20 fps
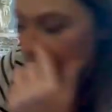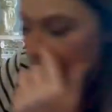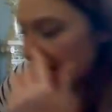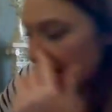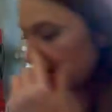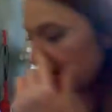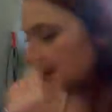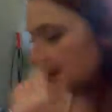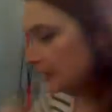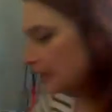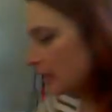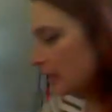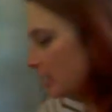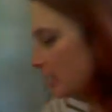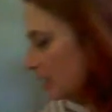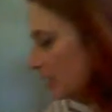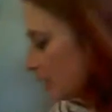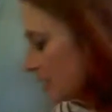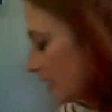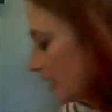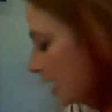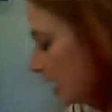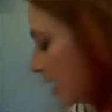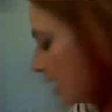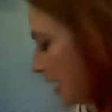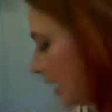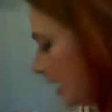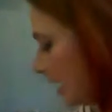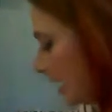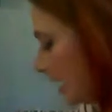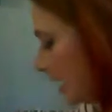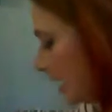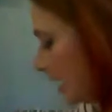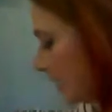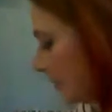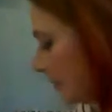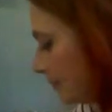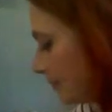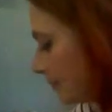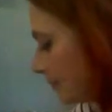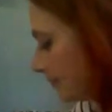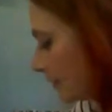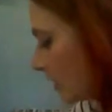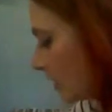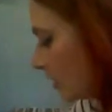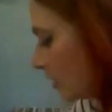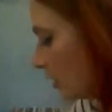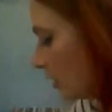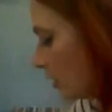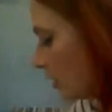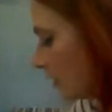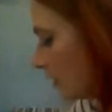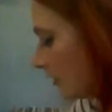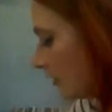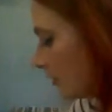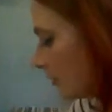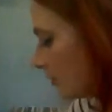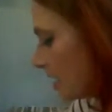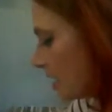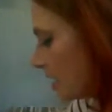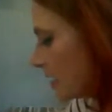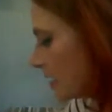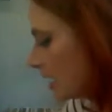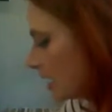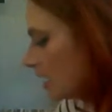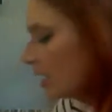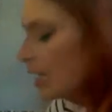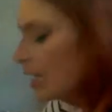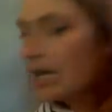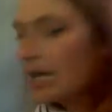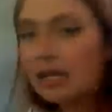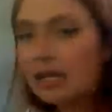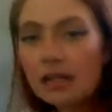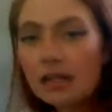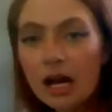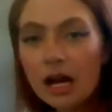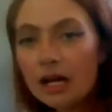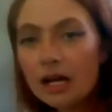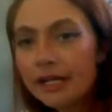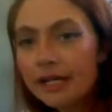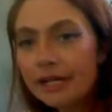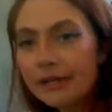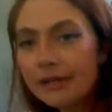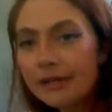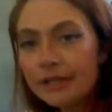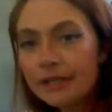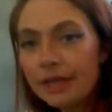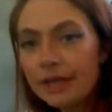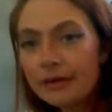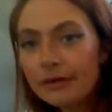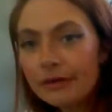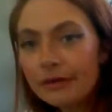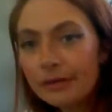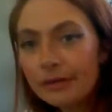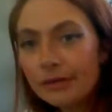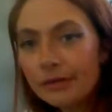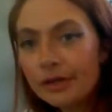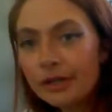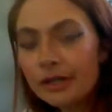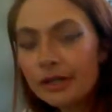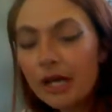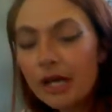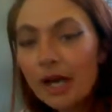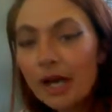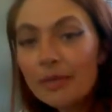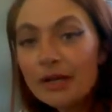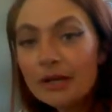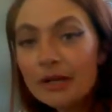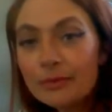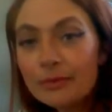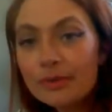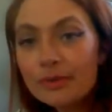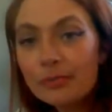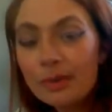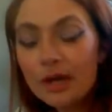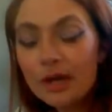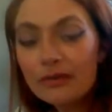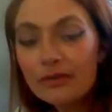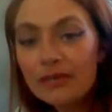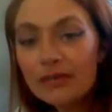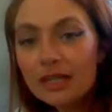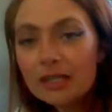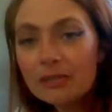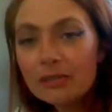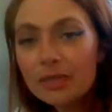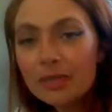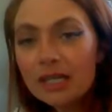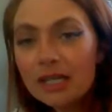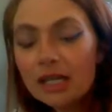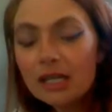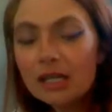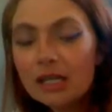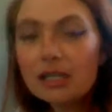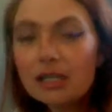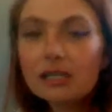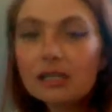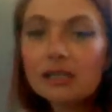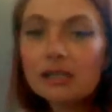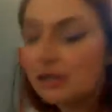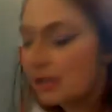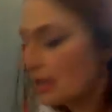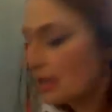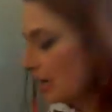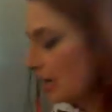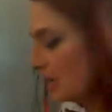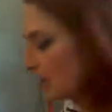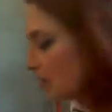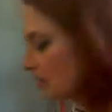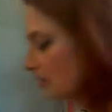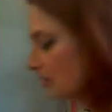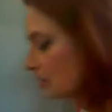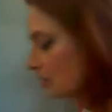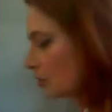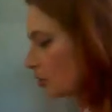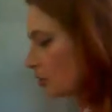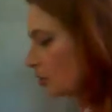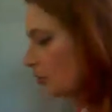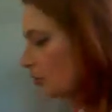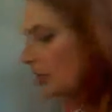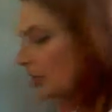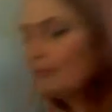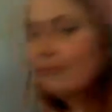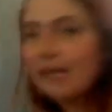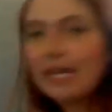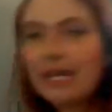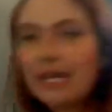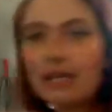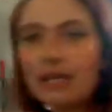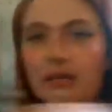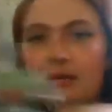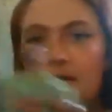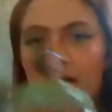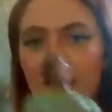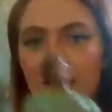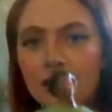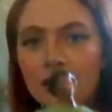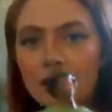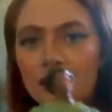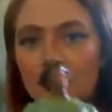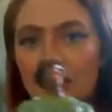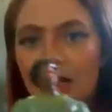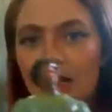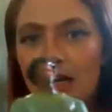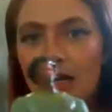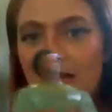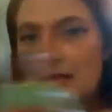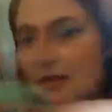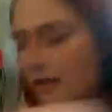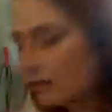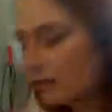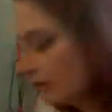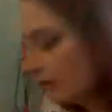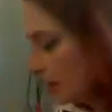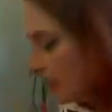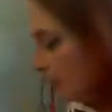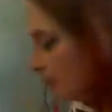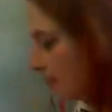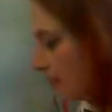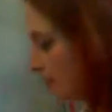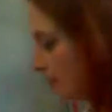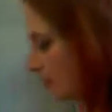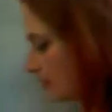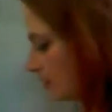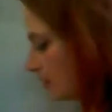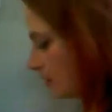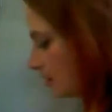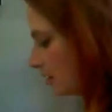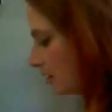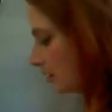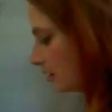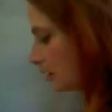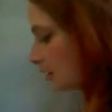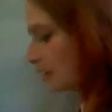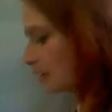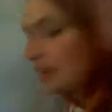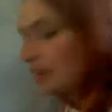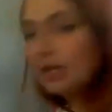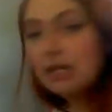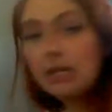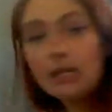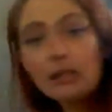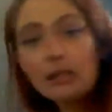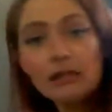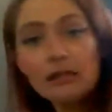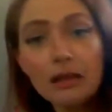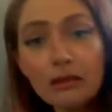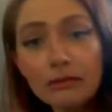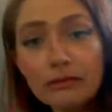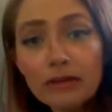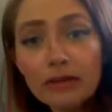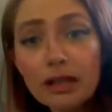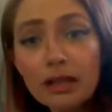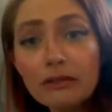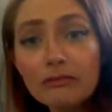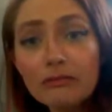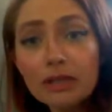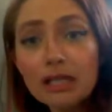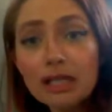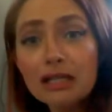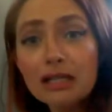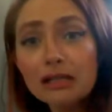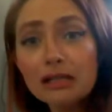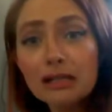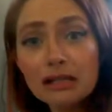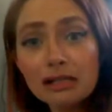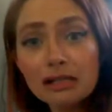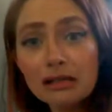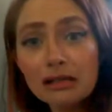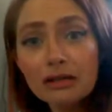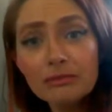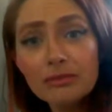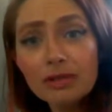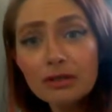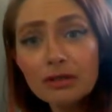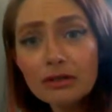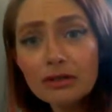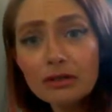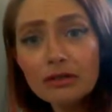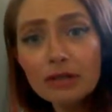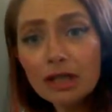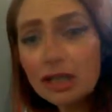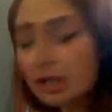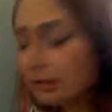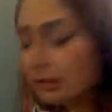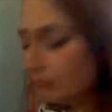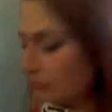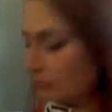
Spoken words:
I did this earlier for Monday, and the audio did not record. But it was perfect because this little chewed up man got self-love. He needs self-love because his arms are chewed up.